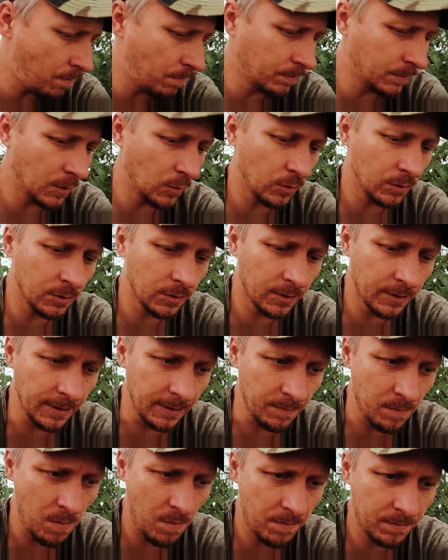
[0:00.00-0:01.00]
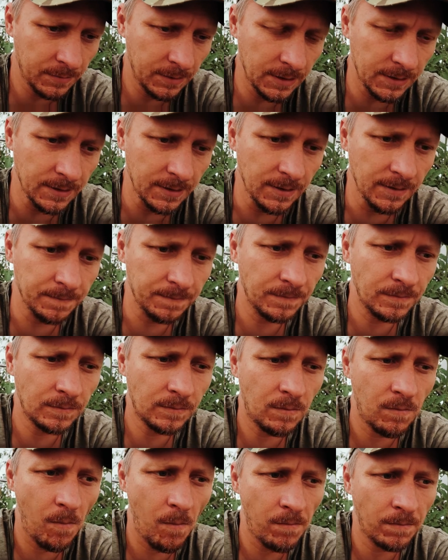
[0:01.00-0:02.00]
But we're learning, and
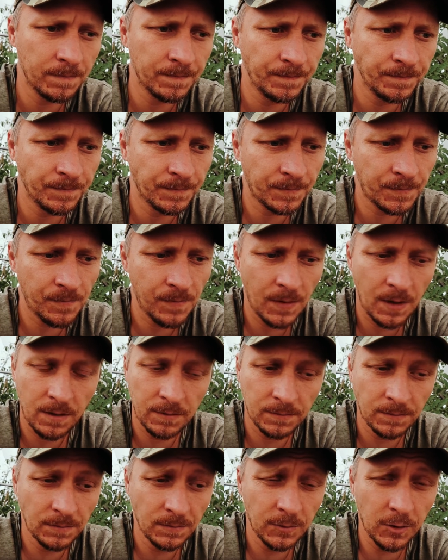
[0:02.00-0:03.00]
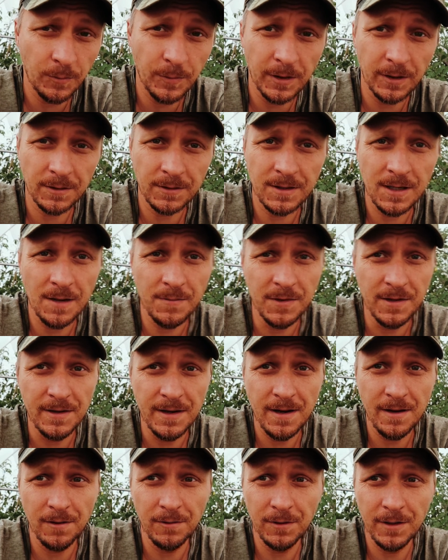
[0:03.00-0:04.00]
no better time than
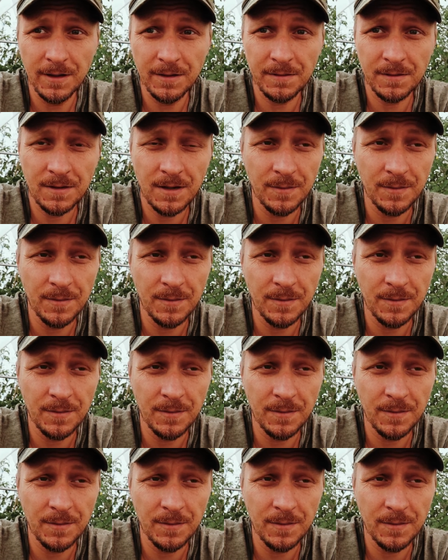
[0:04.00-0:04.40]
now, right?